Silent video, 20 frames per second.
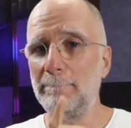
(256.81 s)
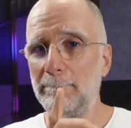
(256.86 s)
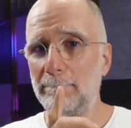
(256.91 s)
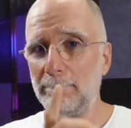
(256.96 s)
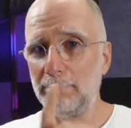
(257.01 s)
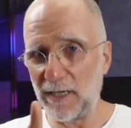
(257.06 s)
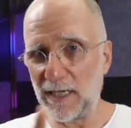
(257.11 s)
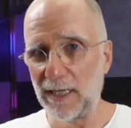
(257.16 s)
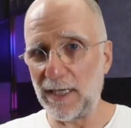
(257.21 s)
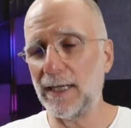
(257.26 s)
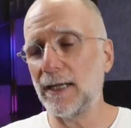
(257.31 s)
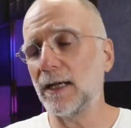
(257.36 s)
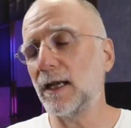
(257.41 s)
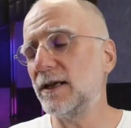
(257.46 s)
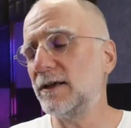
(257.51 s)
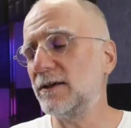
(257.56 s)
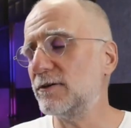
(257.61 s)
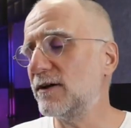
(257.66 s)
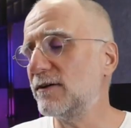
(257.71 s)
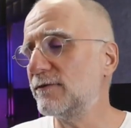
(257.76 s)
But I
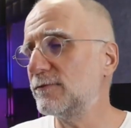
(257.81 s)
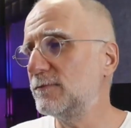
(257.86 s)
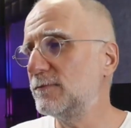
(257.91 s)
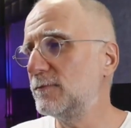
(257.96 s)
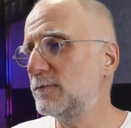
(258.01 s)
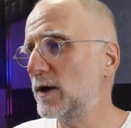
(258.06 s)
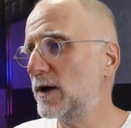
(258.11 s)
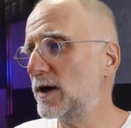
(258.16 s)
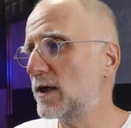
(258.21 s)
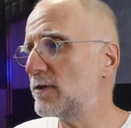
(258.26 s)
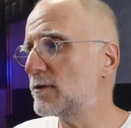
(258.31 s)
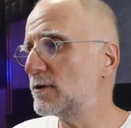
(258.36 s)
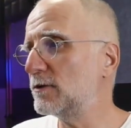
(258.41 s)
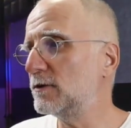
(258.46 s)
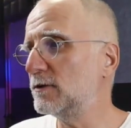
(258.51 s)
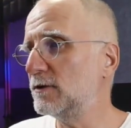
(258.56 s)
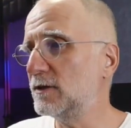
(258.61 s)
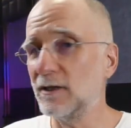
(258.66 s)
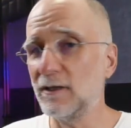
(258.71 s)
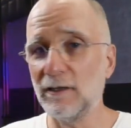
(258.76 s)
do have one other
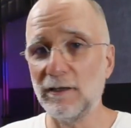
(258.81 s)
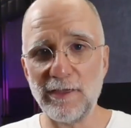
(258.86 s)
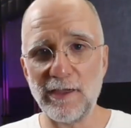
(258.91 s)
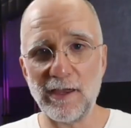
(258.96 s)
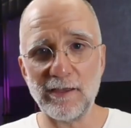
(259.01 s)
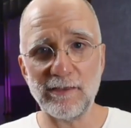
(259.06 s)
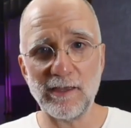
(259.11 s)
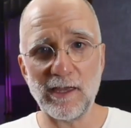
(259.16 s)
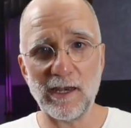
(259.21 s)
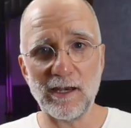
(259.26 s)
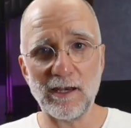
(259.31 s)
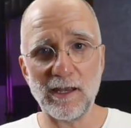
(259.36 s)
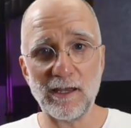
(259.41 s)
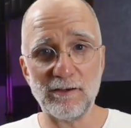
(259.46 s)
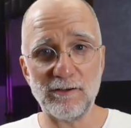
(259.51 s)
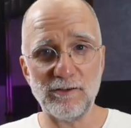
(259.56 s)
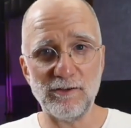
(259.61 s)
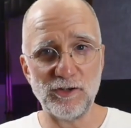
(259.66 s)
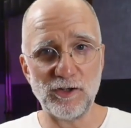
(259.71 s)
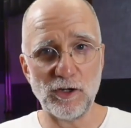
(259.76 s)
little thing that I'd like
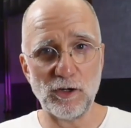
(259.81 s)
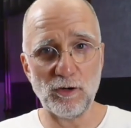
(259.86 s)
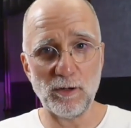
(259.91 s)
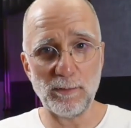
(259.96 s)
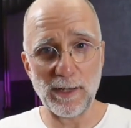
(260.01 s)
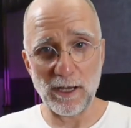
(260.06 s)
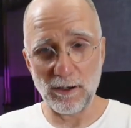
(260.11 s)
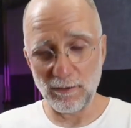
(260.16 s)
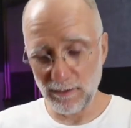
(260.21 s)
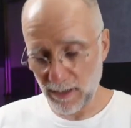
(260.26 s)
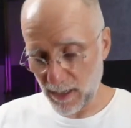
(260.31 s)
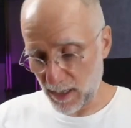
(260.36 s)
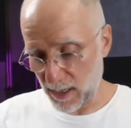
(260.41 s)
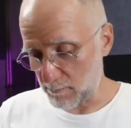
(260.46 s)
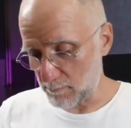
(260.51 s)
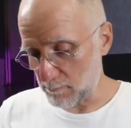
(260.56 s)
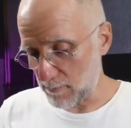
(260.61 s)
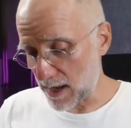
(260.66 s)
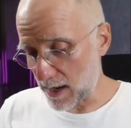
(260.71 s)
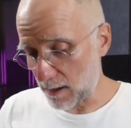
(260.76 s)
to show about
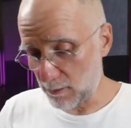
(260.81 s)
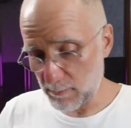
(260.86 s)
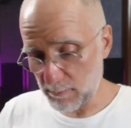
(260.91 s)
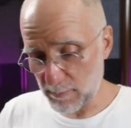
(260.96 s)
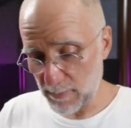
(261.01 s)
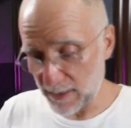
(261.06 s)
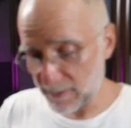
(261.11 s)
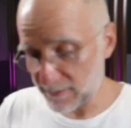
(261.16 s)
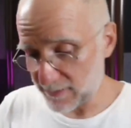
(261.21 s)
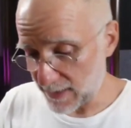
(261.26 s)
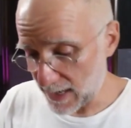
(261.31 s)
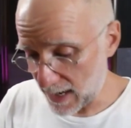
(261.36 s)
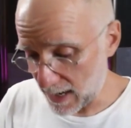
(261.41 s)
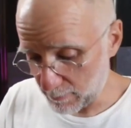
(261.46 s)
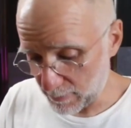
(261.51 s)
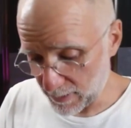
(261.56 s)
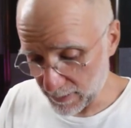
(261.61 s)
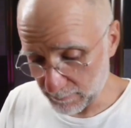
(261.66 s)
how it makes it happen.